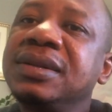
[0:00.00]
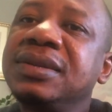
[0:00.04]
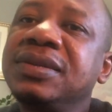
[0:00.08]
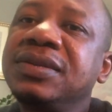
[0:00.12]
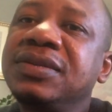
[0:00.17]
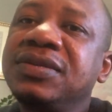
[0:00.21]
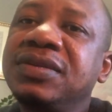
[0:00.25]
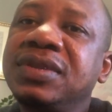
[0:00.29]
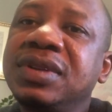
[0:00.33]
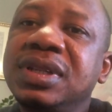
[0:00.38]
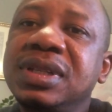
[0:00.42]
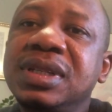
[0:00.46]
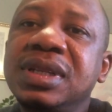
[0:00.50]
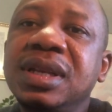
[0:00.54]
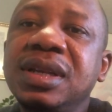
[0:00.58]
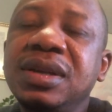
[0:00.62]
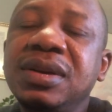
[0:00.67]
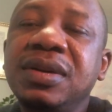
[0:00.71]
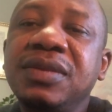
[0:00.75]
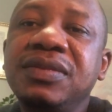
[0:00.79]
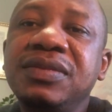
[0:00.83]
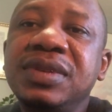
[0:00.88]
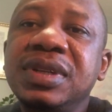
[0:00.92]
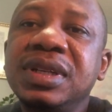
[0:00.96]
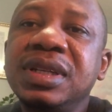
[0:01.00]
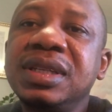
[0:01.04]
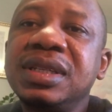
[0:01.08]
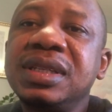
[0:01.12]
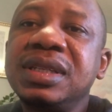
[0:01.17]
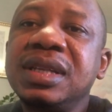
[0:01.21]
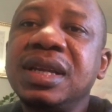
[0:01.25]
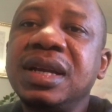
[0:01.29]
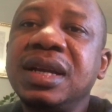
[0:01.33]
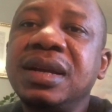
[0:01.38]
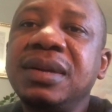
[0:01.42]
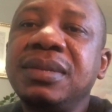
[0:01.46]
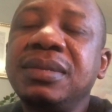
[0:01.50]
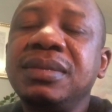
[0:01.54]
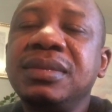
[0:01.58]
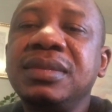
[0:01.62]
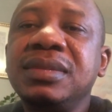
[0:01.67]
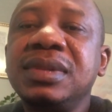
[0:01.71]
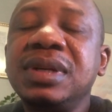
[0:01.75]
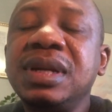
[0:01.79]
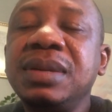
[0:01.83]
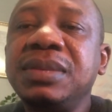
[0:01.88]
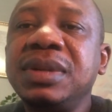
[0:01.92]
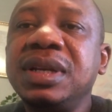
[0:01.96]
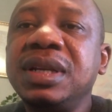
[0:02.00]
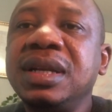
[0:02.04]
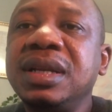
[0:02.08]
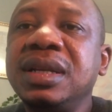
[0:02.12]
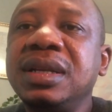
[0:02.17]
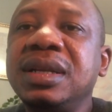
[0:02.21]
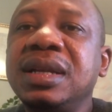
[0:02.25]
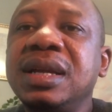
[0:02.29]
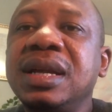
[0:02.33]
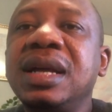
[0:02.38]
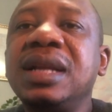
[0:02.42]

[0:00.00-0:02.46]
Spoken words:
for the sake of this Ramadan,